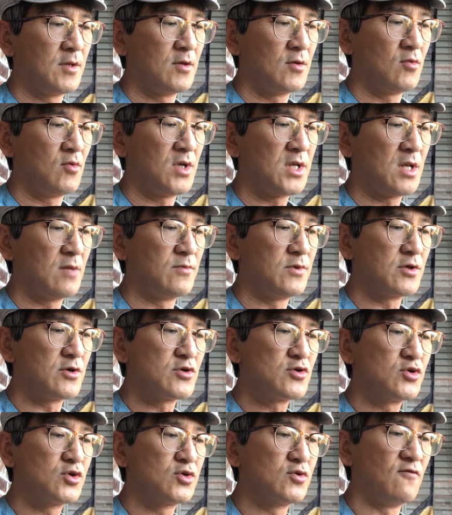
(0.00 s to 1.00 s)
what I've
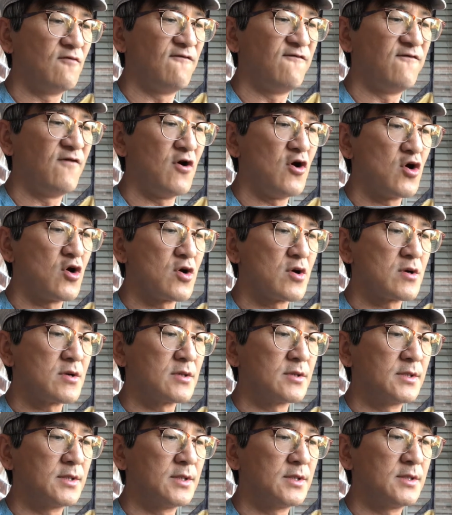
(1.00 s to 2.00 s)
learned so far
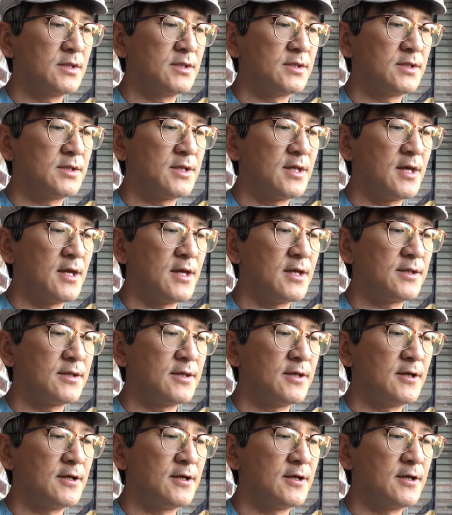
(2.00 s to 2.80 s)
is that